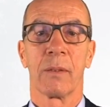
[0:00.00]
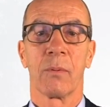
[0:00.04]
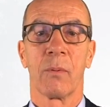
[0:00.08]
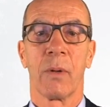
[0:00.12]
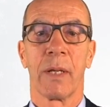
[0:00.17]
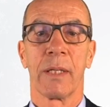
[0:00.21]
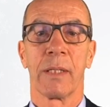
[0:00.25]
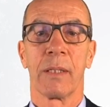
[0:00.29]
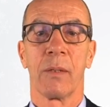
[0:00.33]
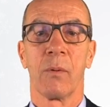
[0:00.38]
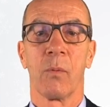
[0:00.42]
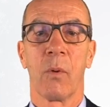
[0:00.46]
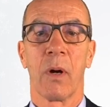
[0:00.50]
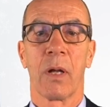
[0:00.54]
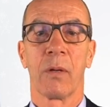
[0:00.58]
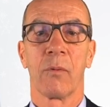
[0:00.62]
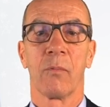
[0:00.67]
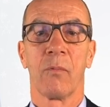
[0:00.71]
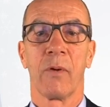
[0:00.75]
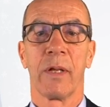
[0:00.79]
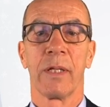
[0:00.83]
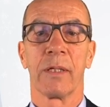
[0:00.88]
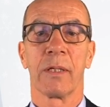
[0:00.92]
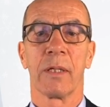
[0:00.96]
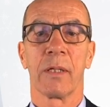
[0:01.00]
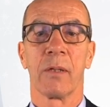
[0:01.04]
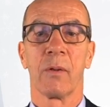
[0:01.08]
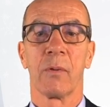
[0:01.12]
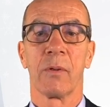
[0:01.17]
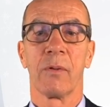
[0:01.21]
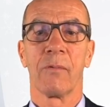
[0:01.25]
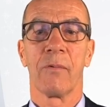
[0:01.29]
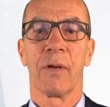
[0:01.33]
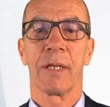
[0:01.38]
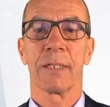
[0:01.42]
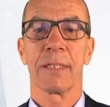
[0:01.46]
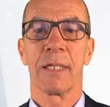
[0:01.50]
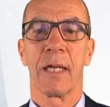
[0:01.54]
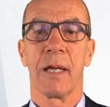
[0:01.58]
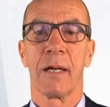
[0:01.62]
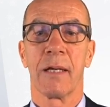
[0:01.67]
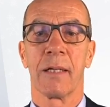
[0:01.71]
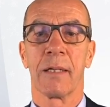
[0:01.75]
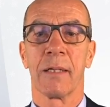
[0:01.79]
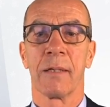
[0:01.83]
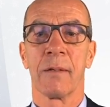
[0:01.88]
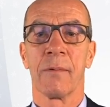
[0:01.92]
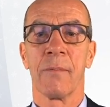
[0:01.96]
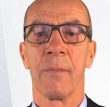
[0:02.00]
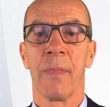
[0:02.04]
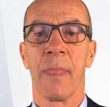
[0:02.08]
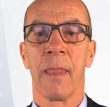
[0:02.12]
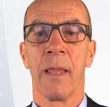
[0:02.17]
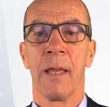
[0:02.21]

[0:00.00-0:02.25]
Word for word: twenty-one Winter Universiade,